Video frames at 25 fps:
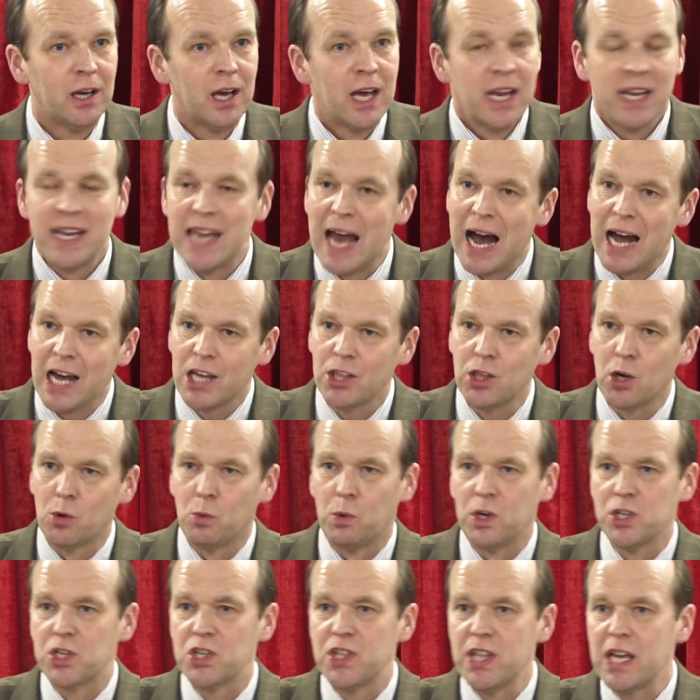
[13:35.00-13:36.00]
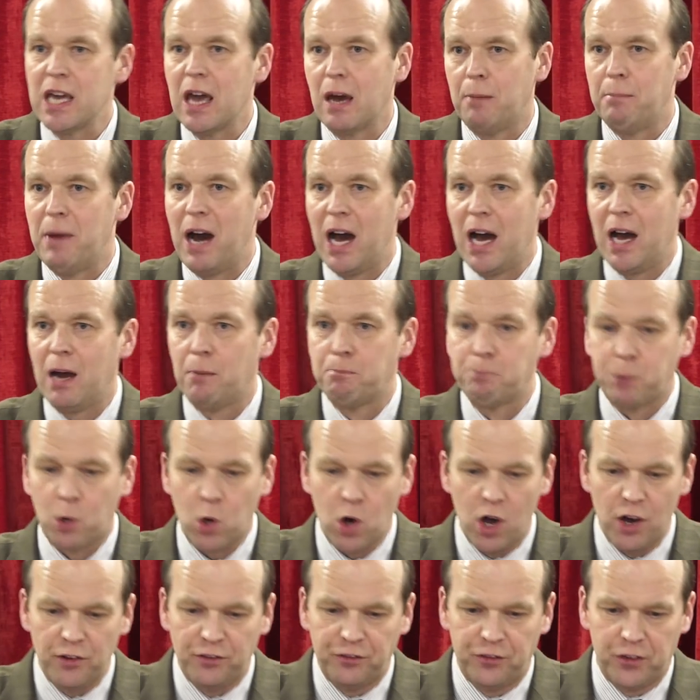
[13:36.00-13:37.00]
Neither was Nehemiah a
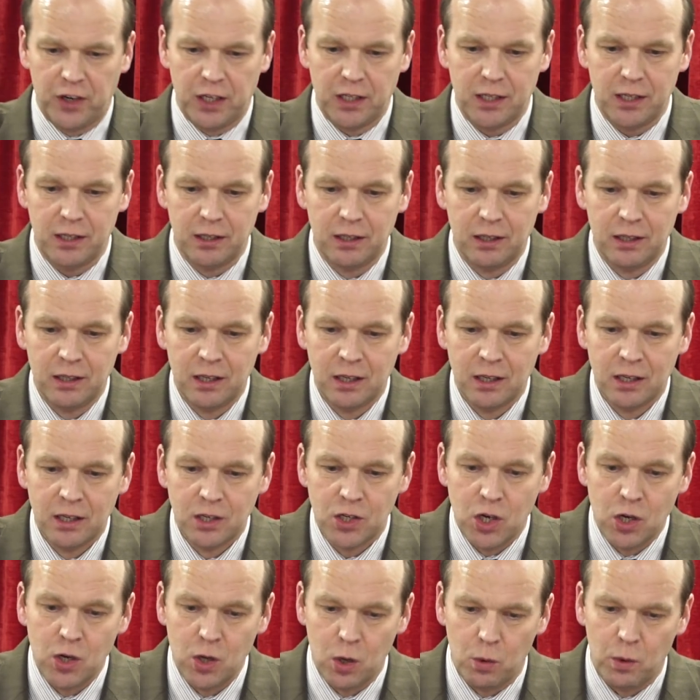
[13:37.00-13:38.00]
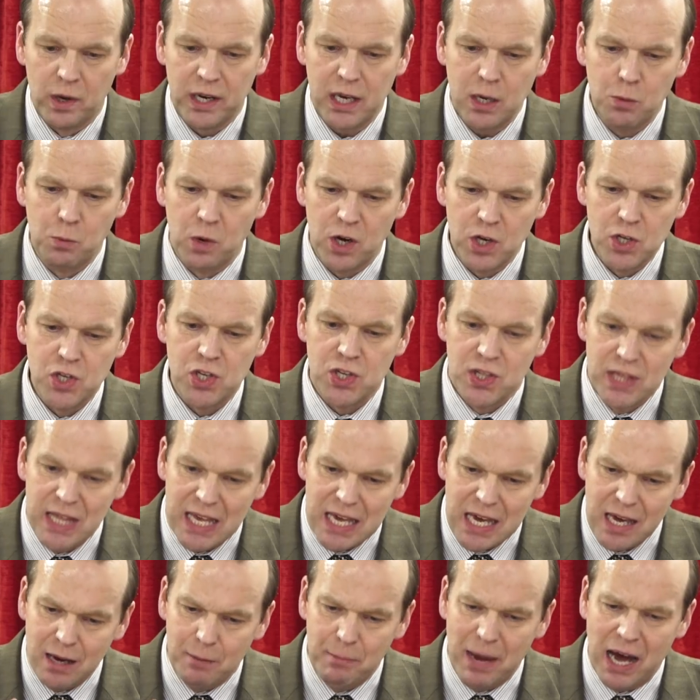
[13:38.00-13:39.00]
prophet. Do you know what he was?
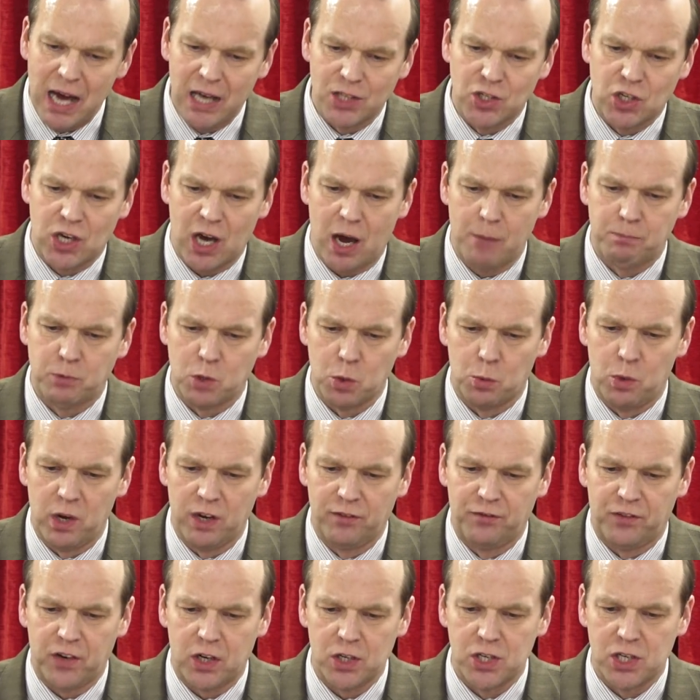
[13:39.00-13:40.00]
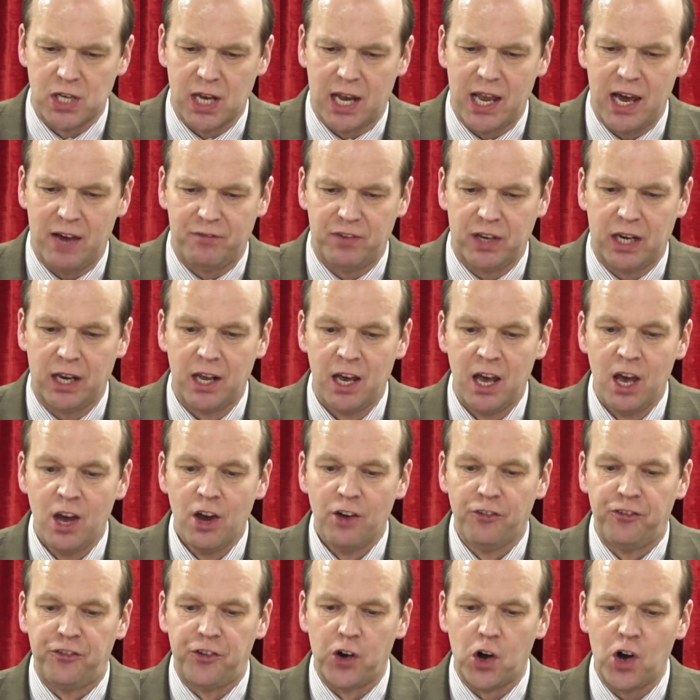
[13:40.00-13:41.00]
Nehemiah chapter 1, verse 11.
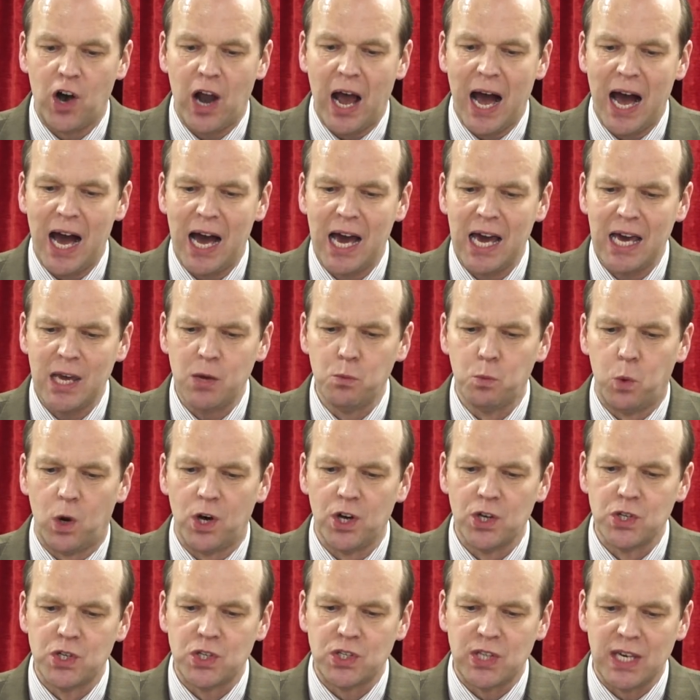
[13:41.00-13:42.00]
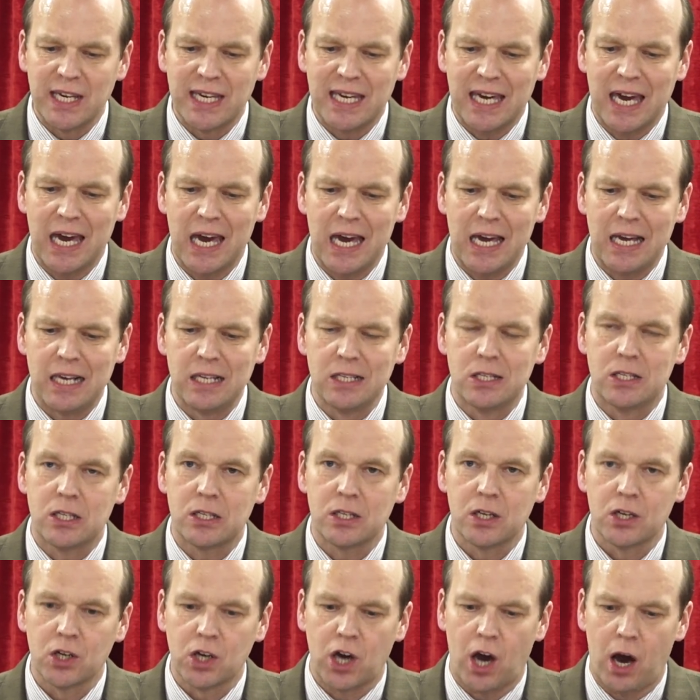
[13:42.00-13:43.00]
For I was the
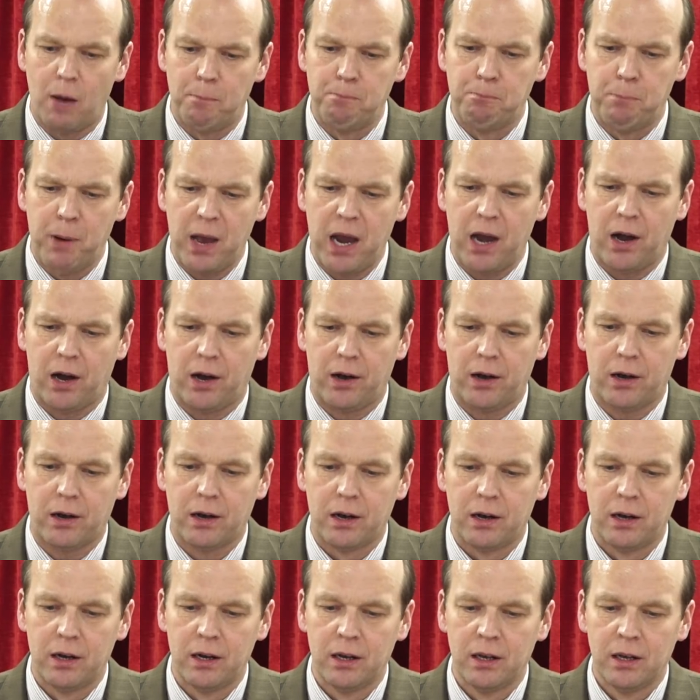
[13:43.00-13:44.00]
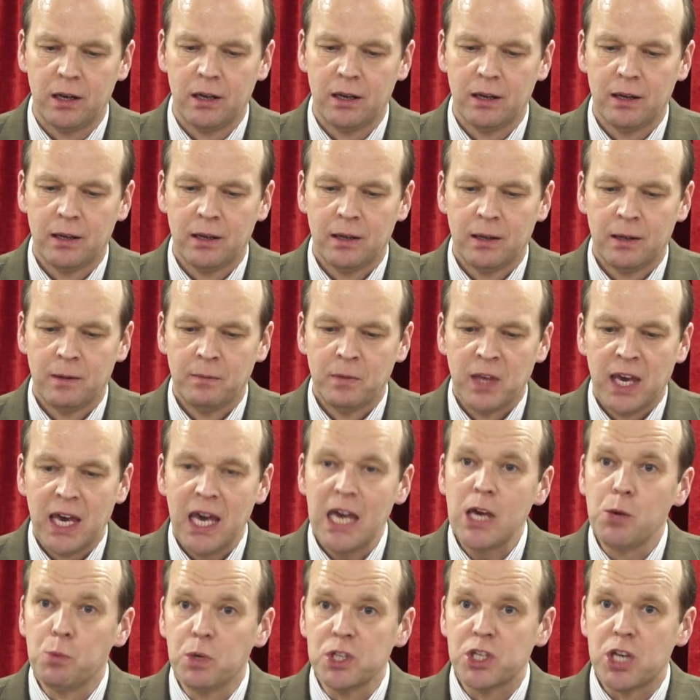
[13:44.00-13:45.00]
king's cupbearer.
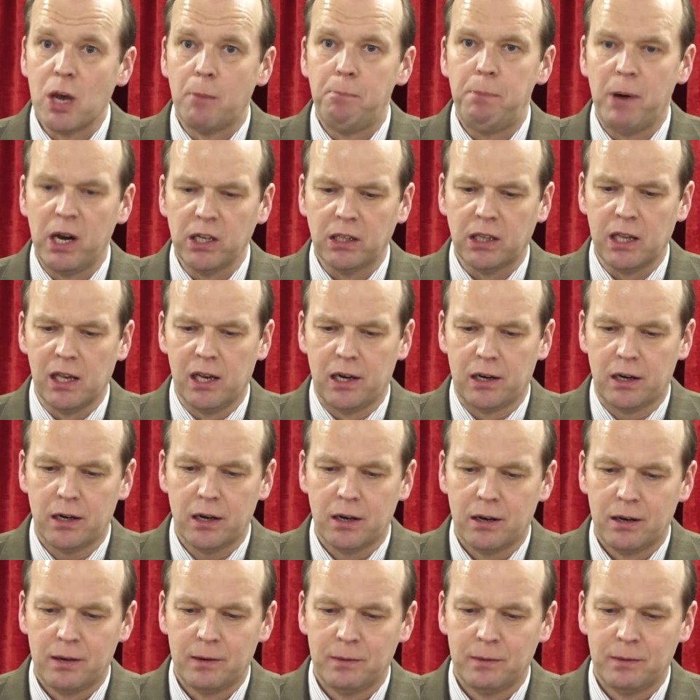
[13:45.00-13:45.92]
He was a butler.